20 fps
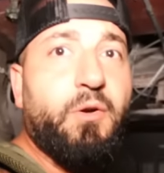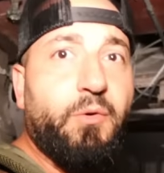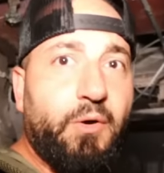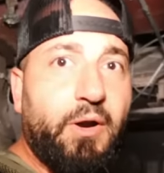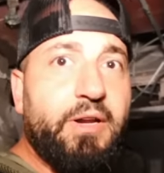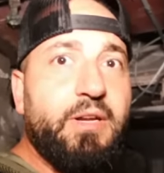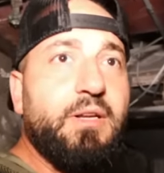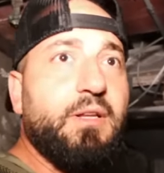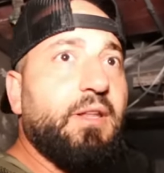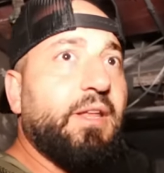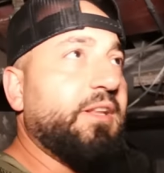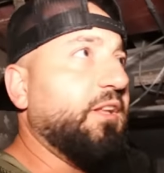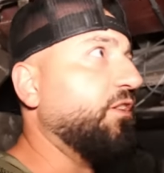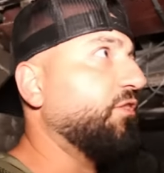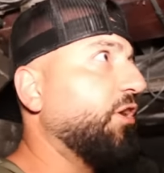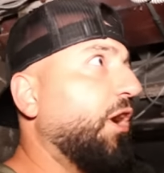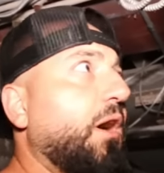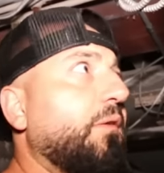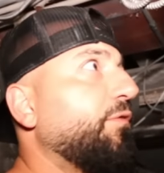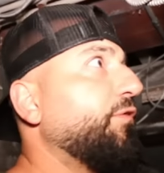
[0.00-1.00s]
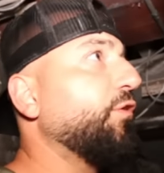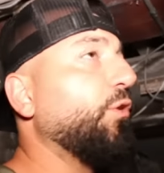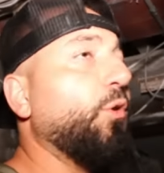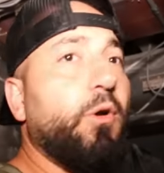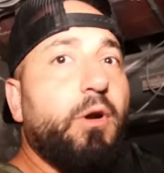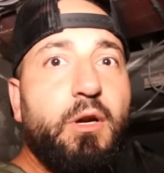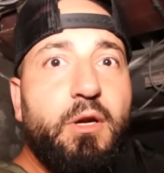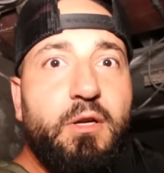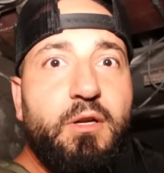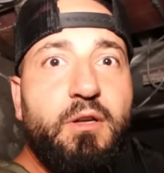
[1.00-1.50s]
right? Like the top
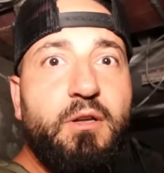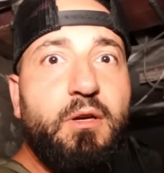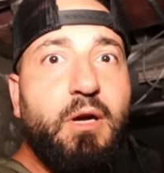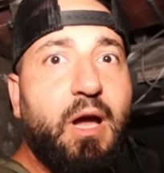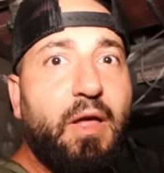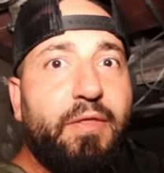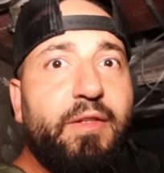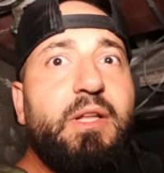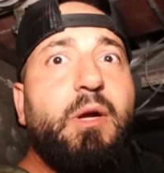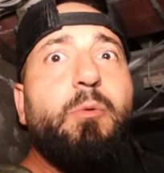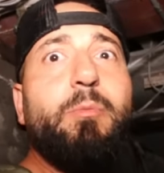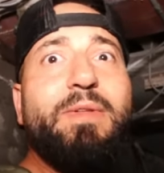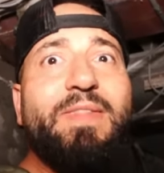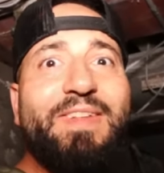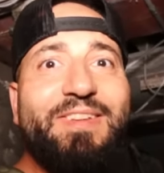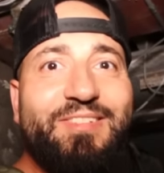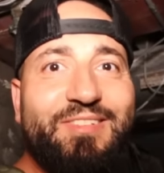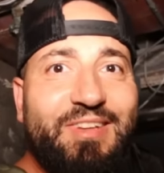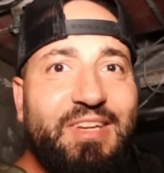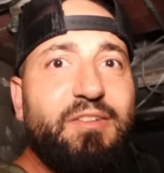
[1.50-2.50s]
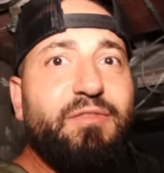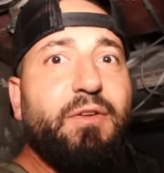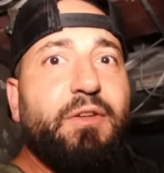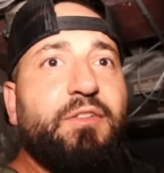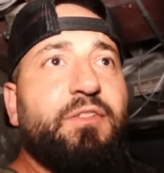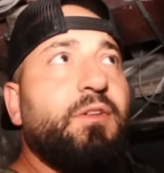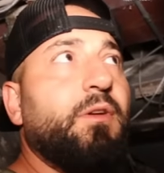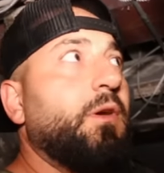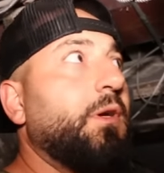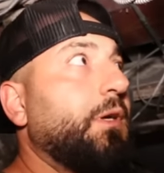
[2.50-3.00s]
floor. I think that would be the
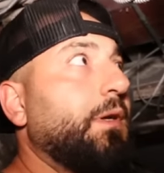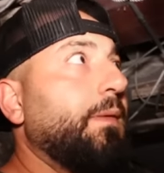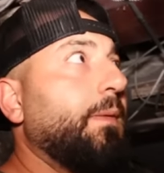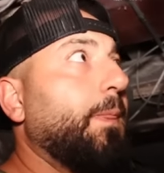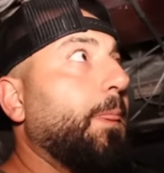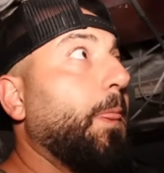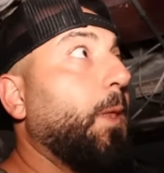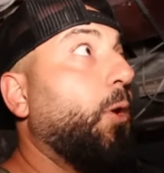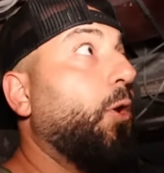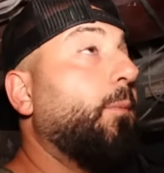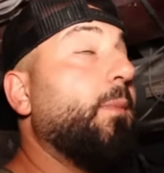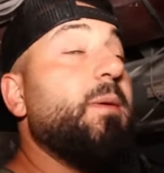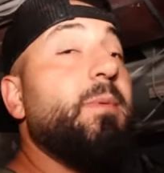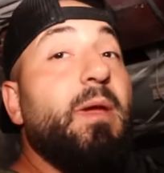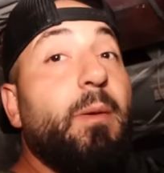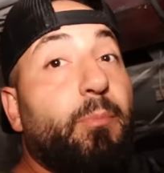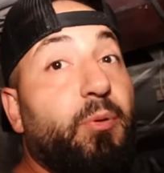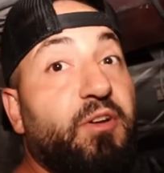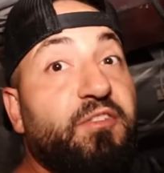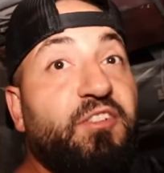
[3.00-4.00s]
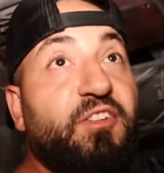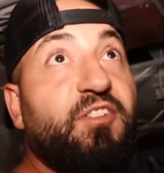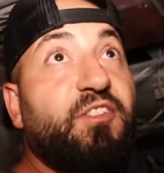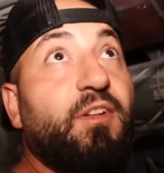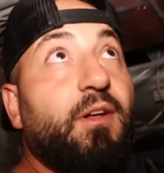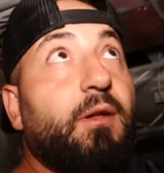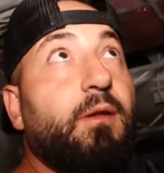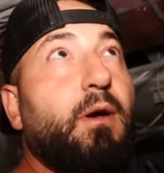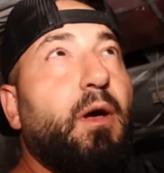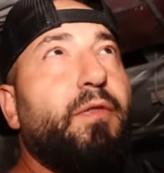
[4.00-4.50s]
safest. Or maybe a prison
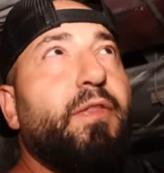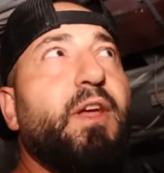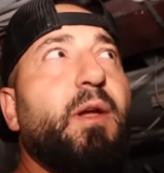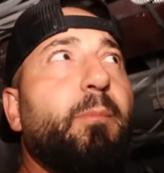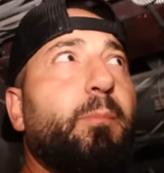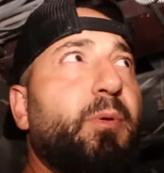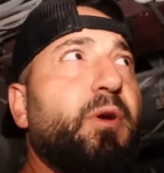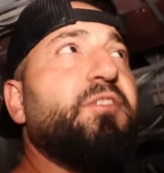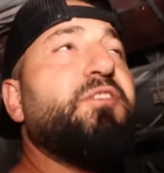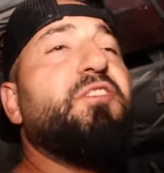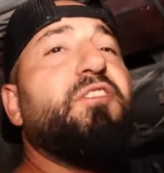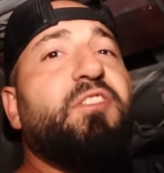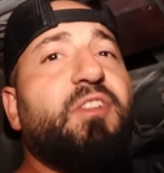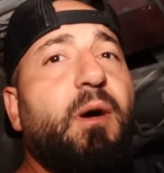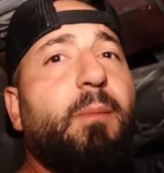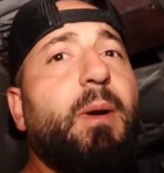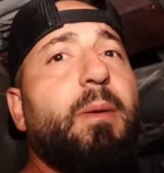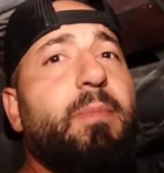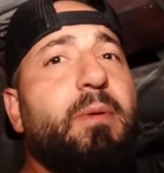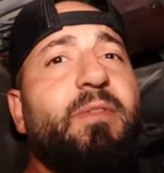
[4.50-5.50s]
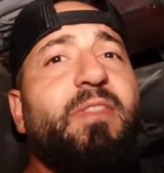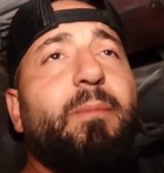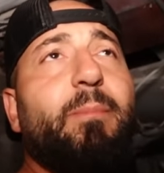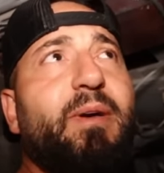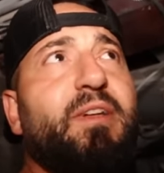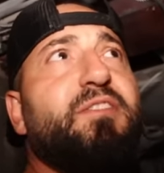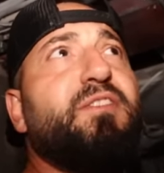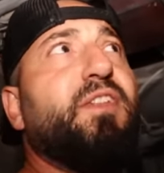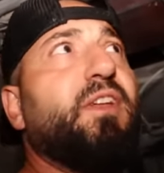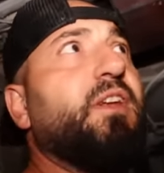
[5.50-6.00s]
cell. I think a prison cell might be the
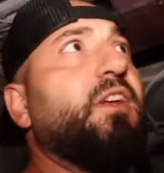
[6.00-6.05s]
best